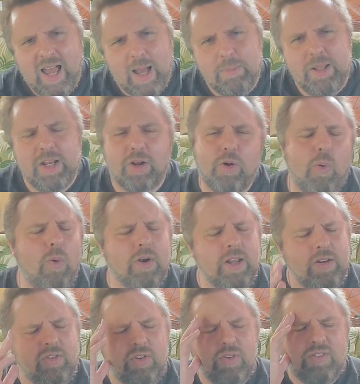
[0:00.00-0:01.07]
I mean,
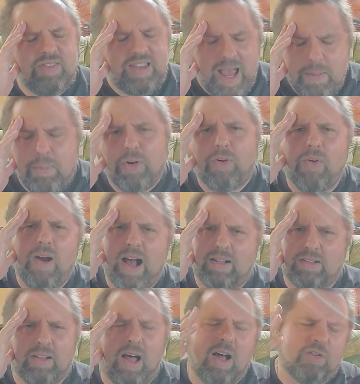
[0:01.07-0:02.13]
according to
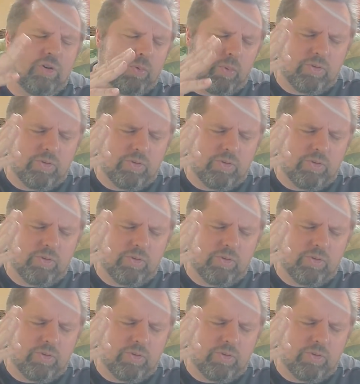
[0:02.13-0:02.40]
Democrat logic,